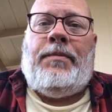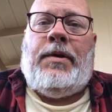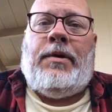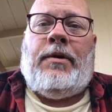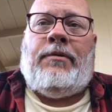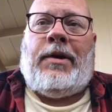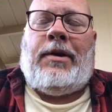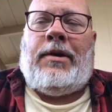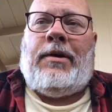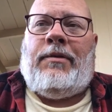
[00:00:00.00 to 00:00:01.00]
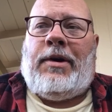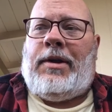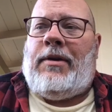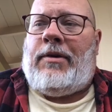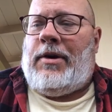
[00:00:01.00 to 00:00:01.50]
if I could
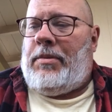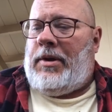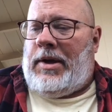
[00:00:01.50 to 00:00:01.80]
have a couple of